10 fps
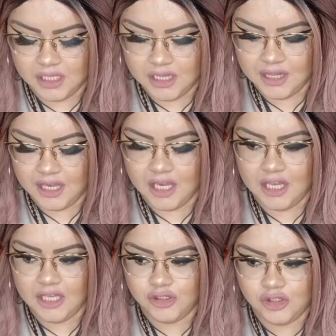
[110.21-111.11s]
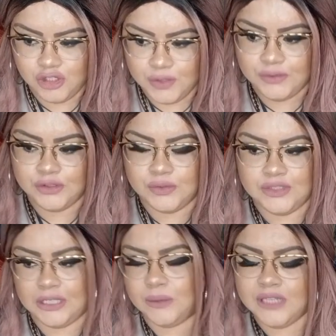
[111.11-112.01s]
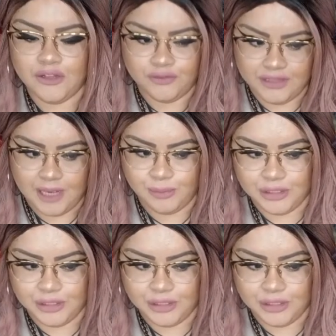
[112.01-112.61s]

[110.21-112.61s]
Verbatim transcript: they chose to settle down for that